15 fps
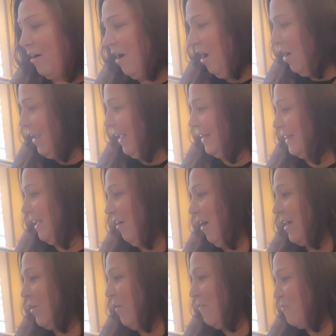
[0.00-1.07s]
I'll get there. I
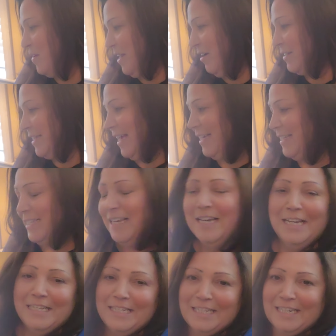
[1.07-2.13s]
know everybody else has
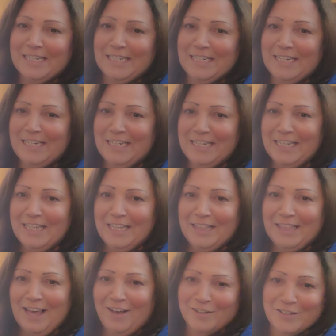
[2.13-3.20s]

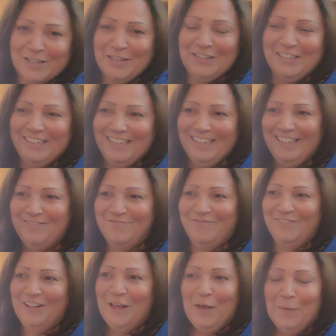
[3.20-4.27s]
60,000,
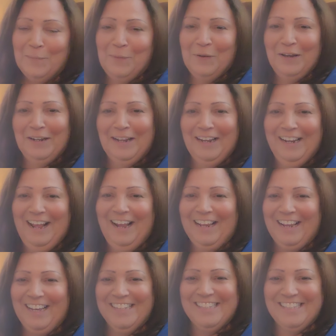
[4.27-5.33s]
but I
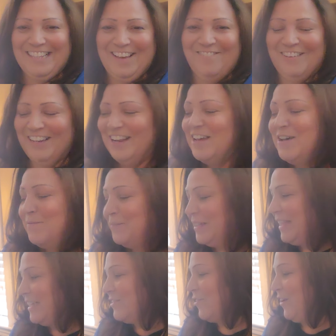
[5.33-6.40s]
got 7. But
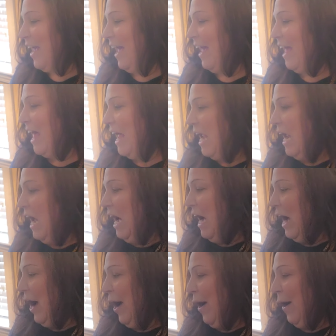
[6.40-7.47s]
that's okay.
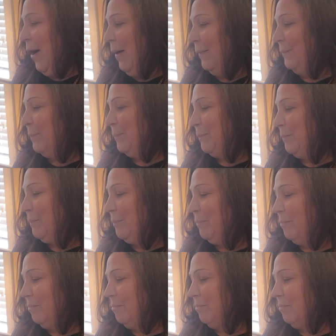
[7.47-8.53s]
Um,
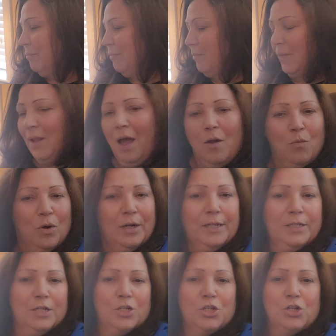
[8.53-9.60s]
I wanted
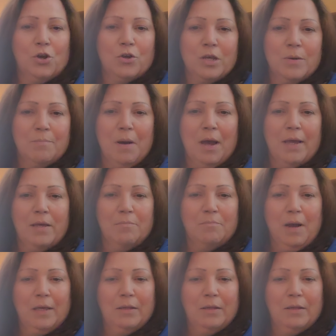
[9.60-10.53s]
to show you my